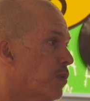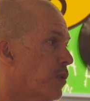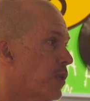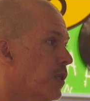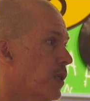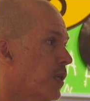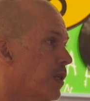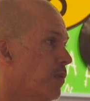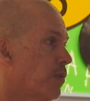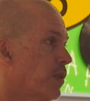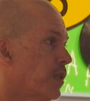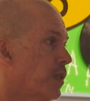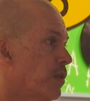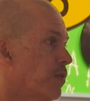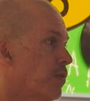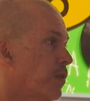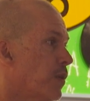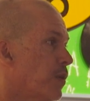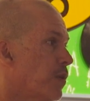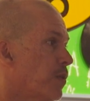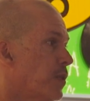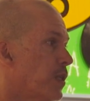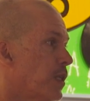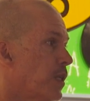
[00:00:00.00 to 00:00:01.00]
We're heavily
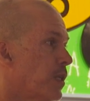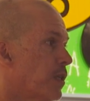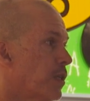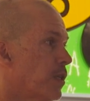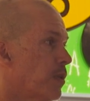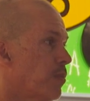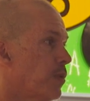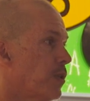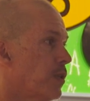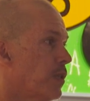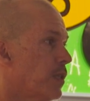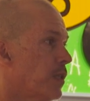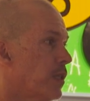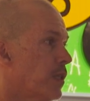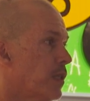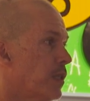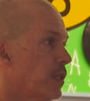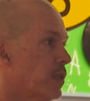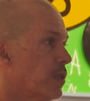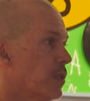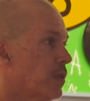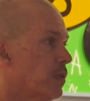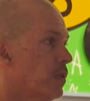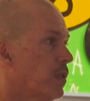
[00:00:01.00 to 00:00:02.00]
involved in our community
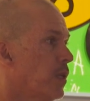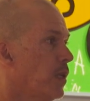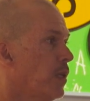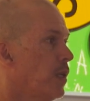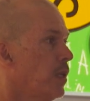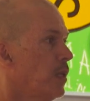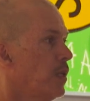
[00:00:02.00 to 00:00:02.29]
there too.